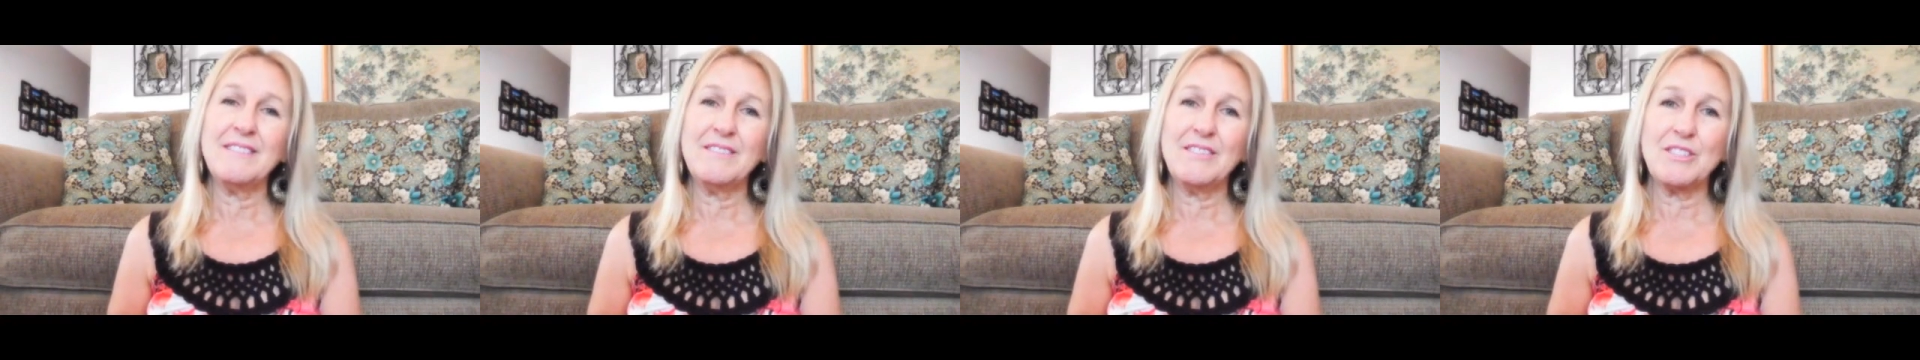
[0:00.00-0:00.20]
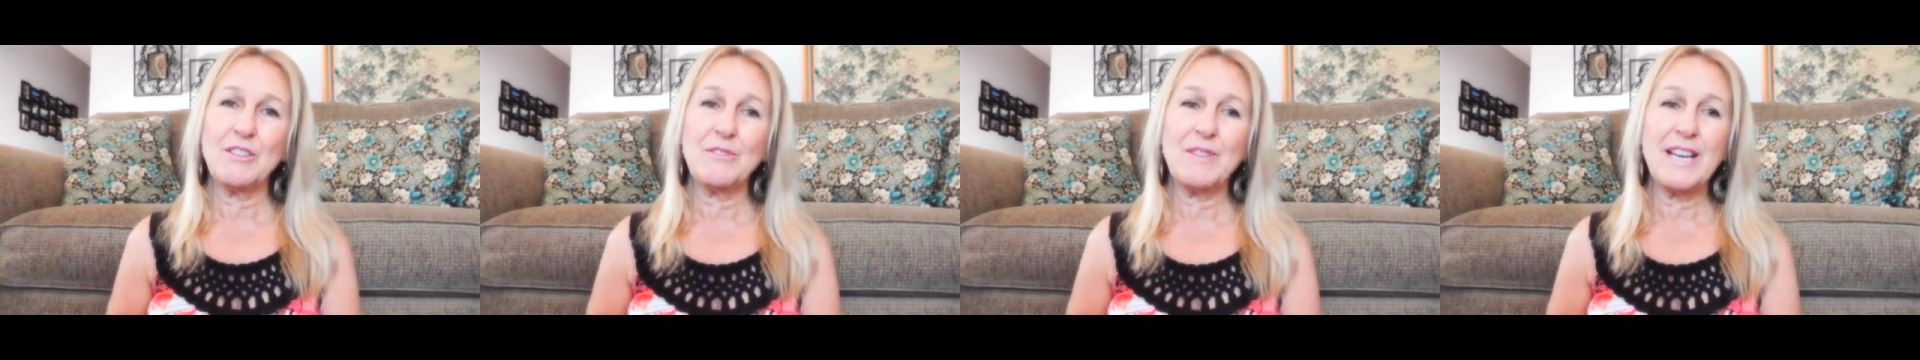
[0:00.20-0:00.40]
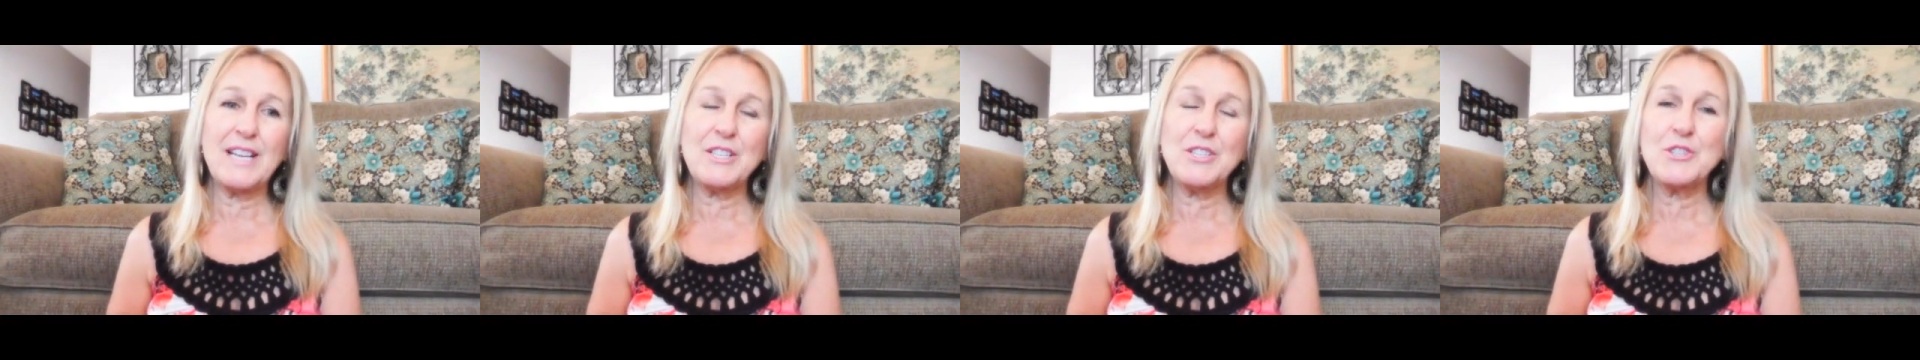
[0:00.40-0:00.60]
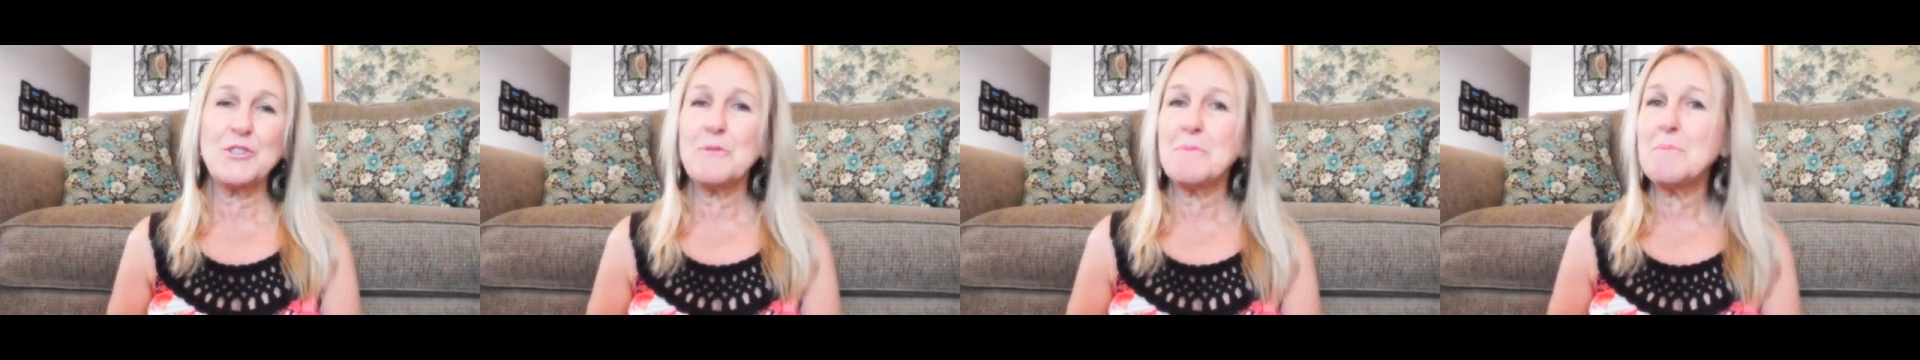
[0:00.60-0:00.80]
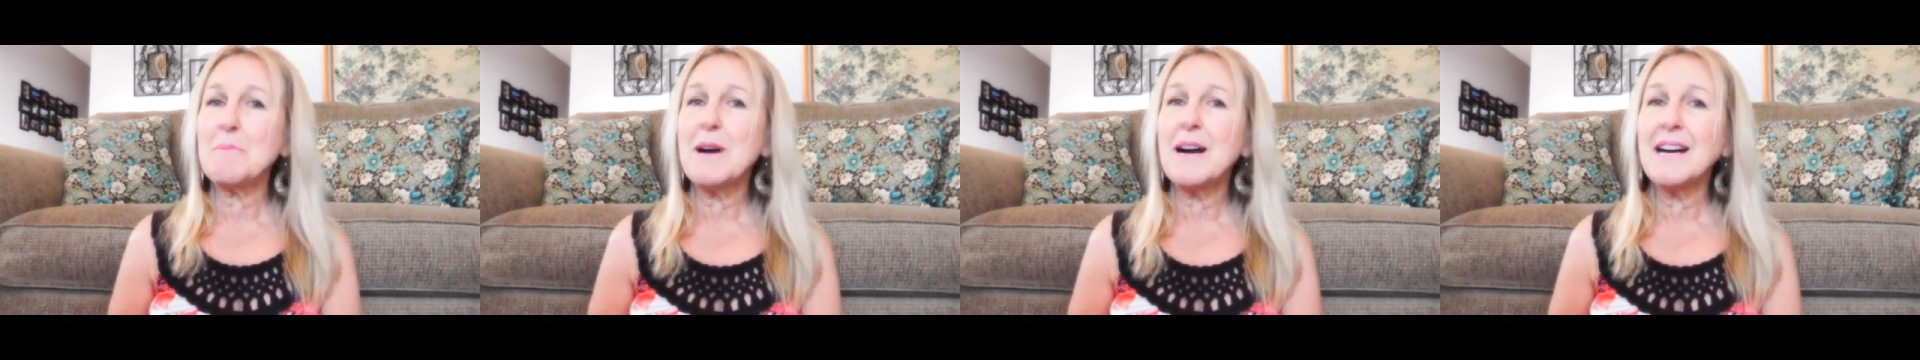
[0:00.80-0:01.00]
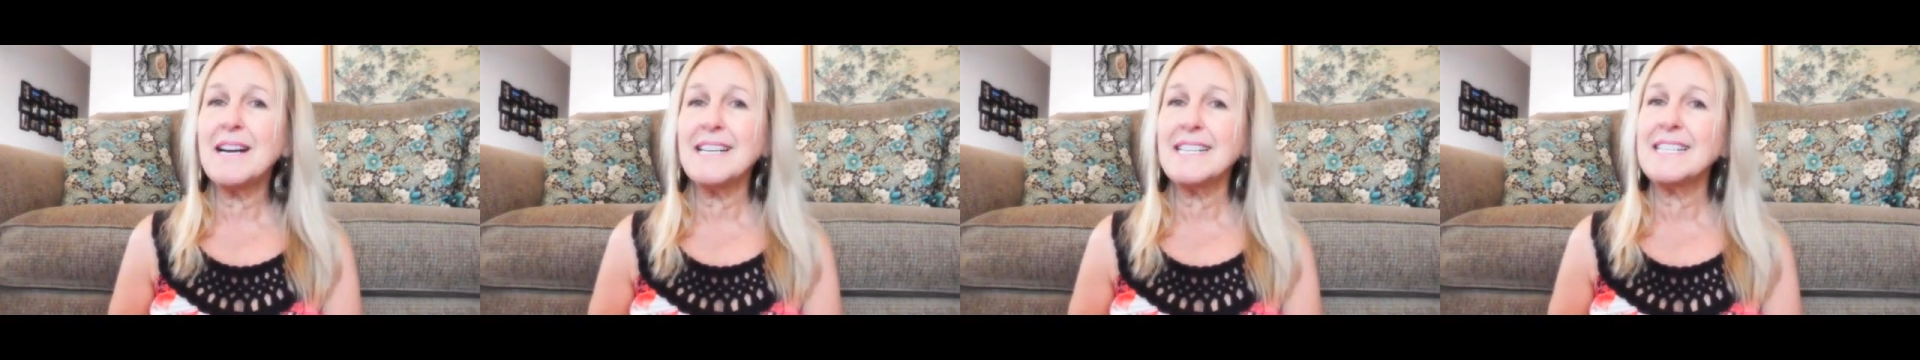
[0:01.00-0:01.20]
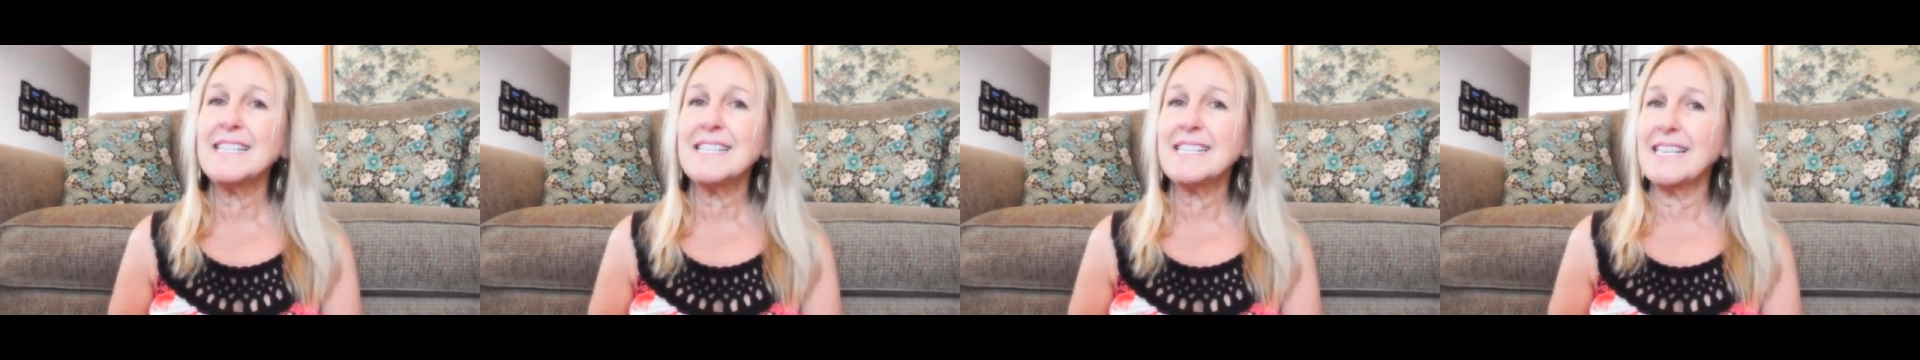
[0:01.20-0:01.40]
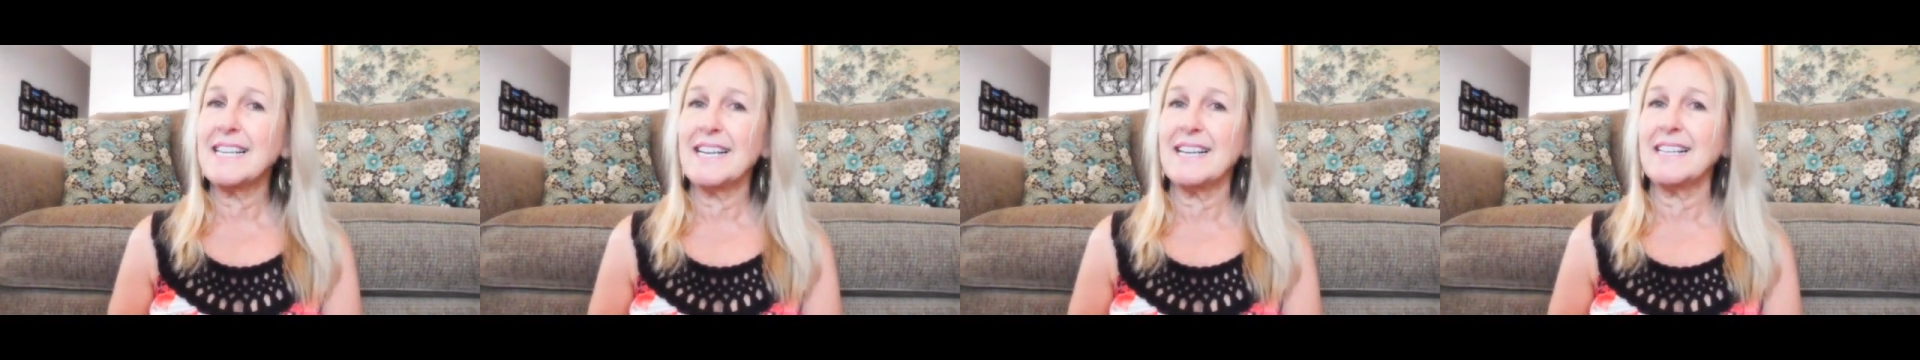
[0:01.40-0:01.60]
so that's your
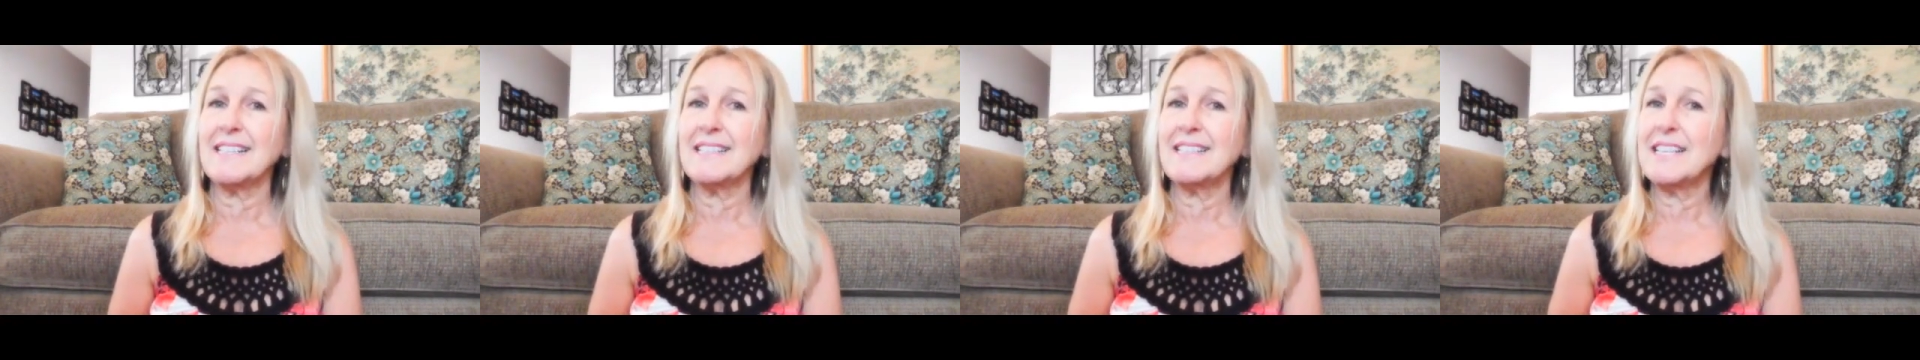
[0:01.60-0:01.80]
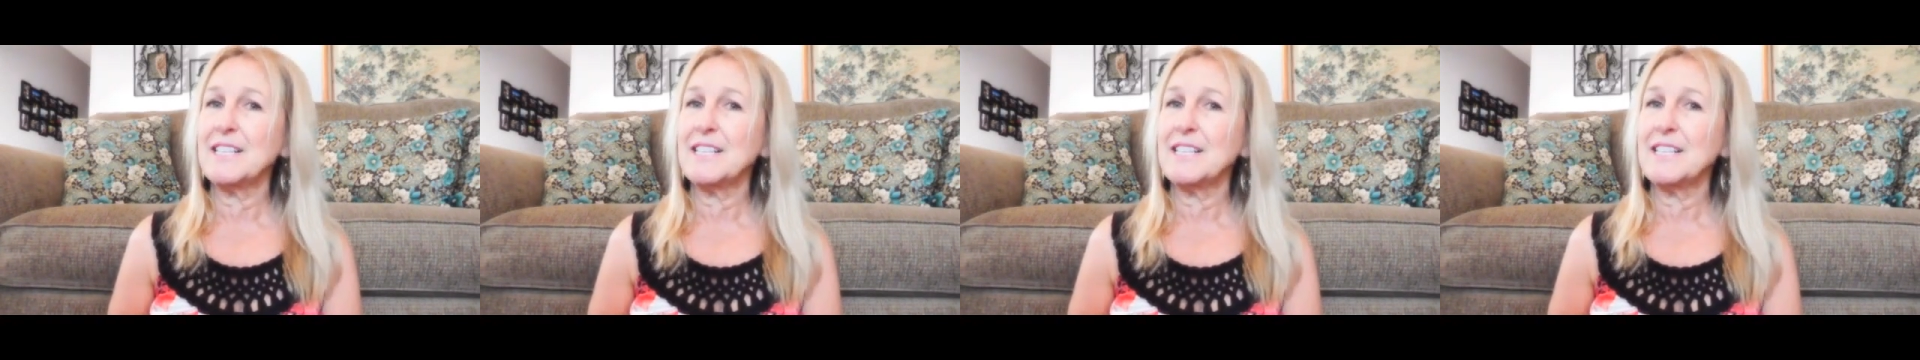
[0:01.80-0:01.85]
mindset.